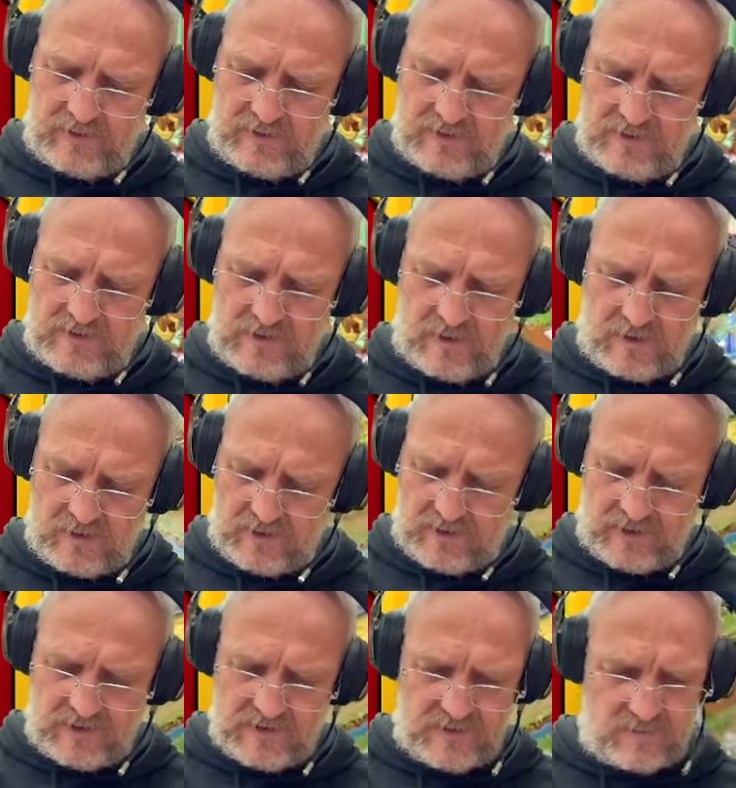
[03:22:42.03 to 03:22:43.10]
the
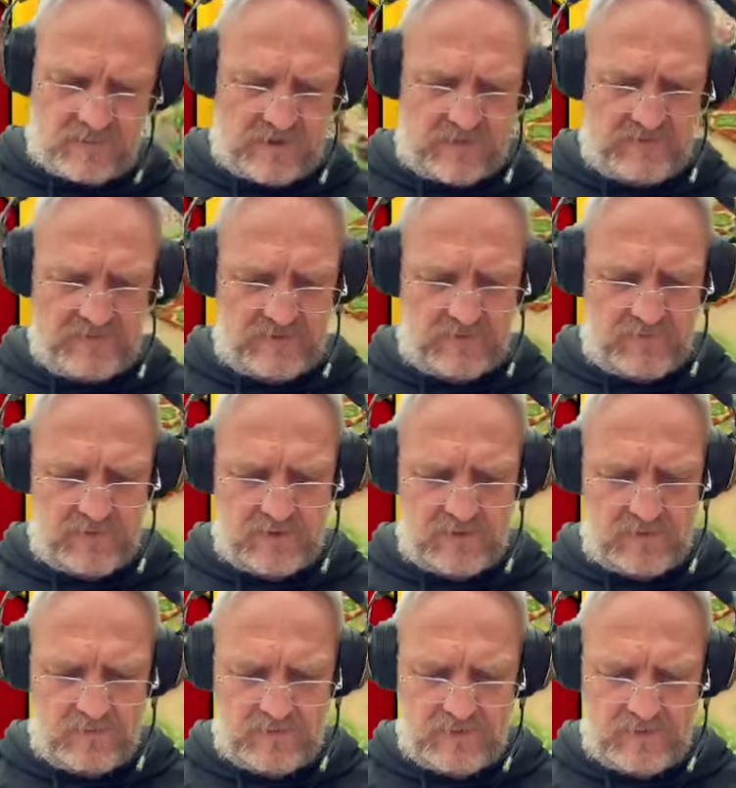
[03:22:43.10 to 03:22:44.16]
Stargazer one for the
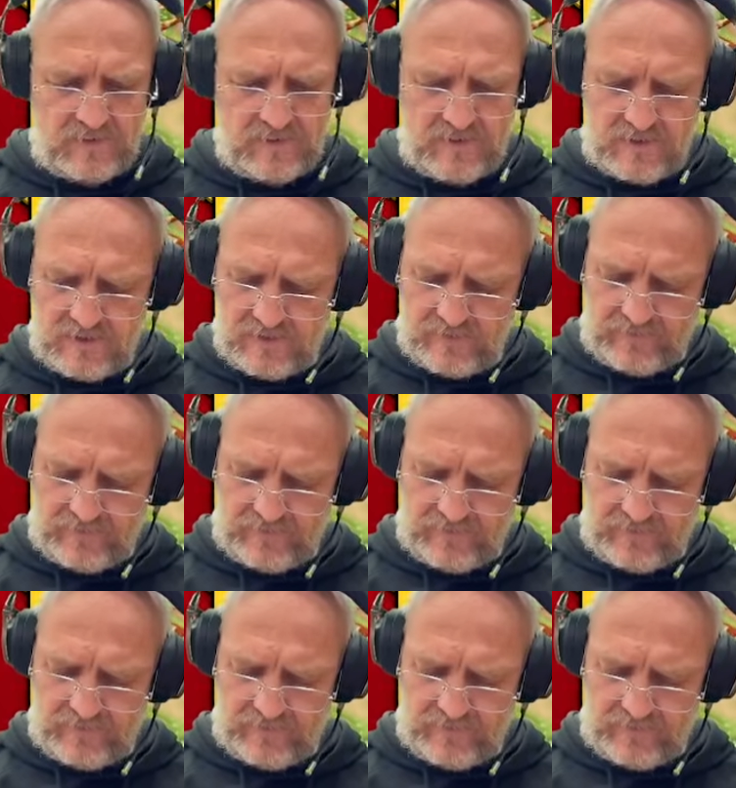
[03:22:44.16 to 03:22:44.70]
moment.